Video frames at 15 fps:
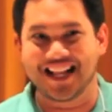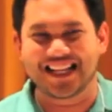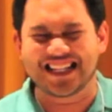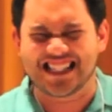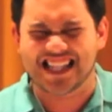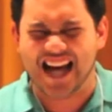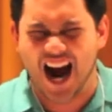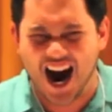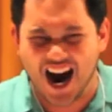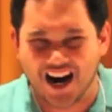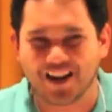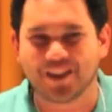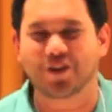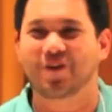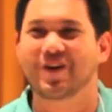And it's
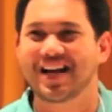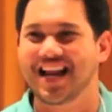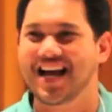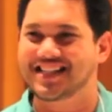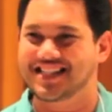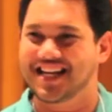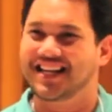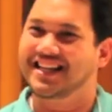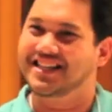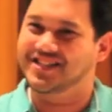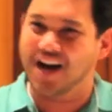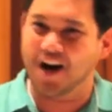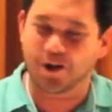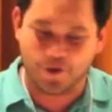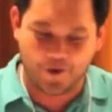hard to realize that,
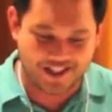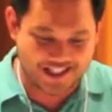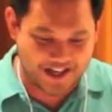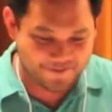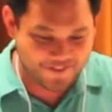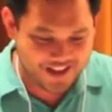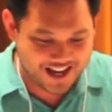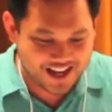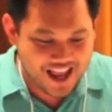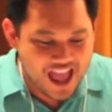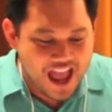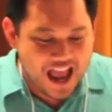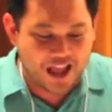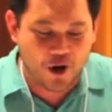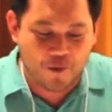and it's hard to accept
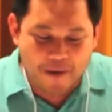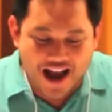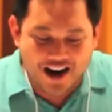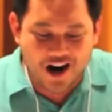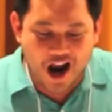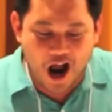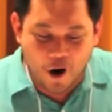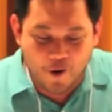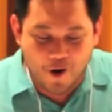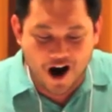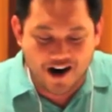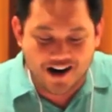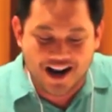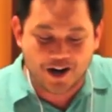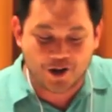that. And no matter
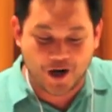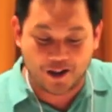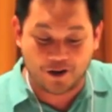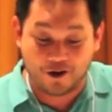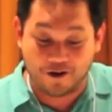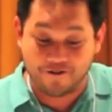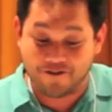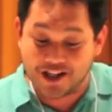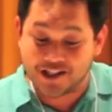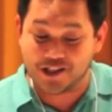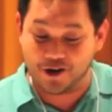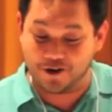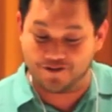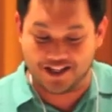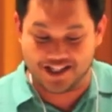how hard I try to
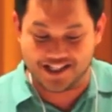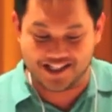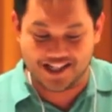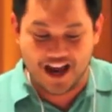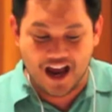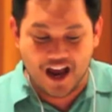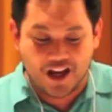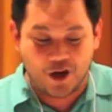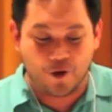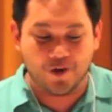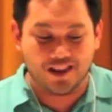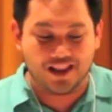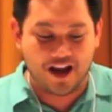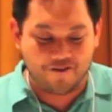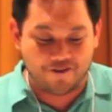convince you of this,
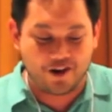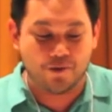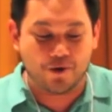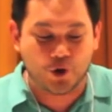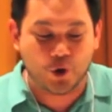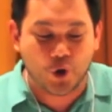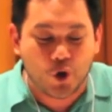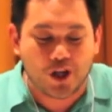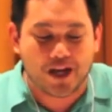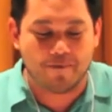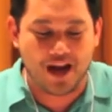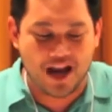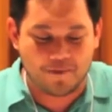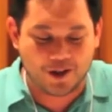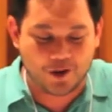you will never
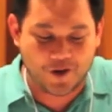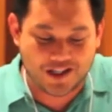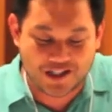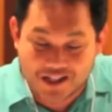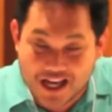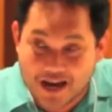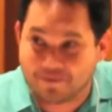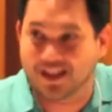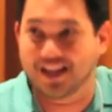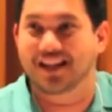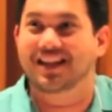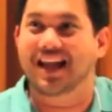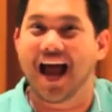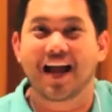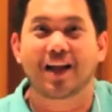truly be able to
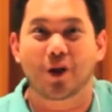accept it.